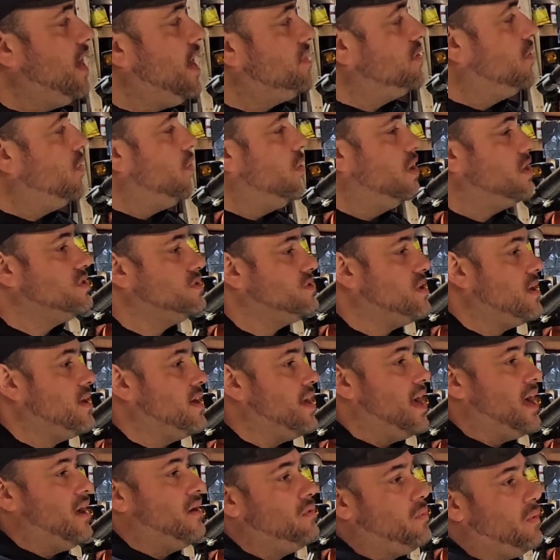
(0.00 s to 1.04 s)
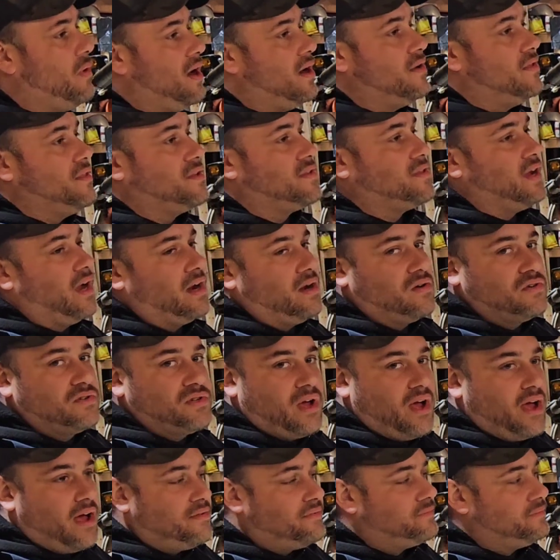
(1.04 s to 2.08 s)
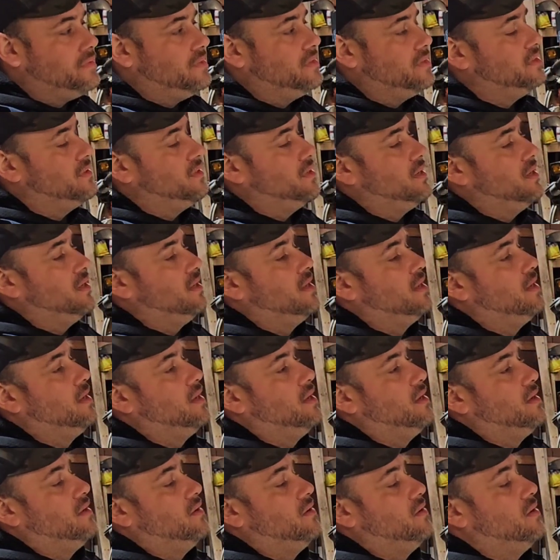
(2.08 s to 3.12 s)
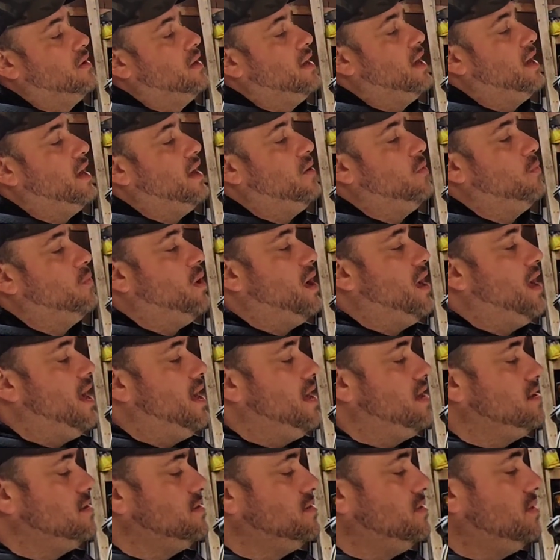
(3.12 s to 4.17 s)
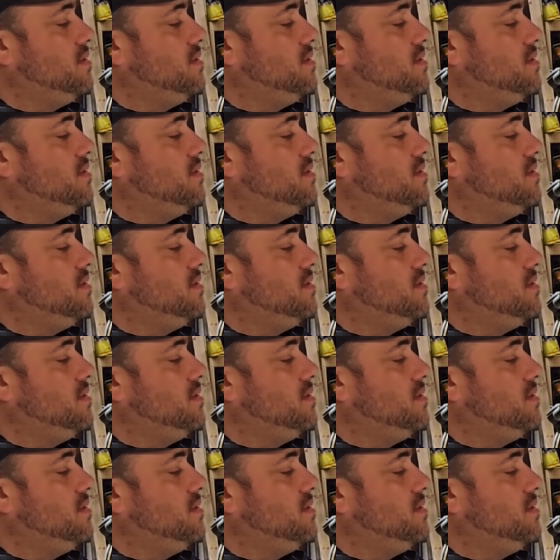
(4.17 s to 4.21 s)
on the hoist right now? Why are the tires off? And why is